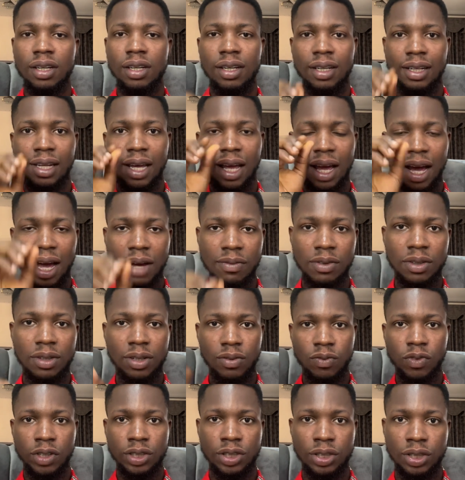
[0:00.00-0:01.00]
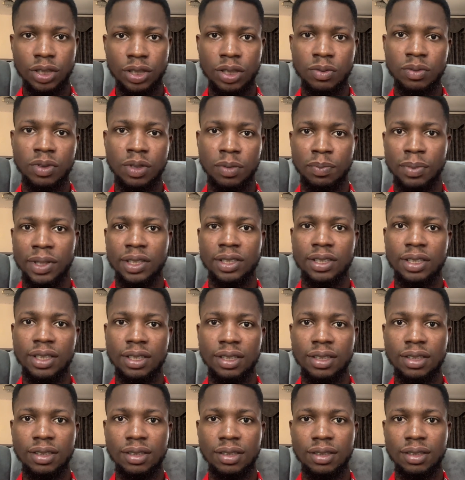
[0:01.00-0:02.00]
and I have a conversation with the
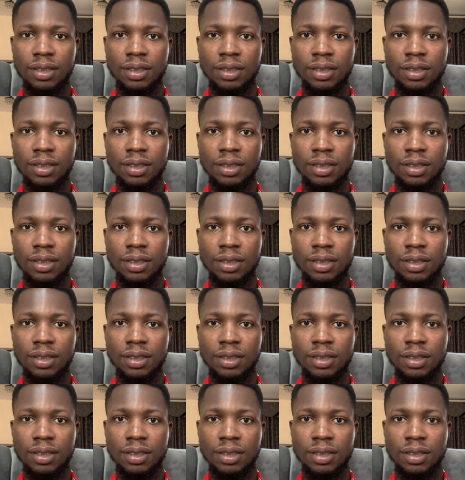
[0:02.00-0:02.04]
person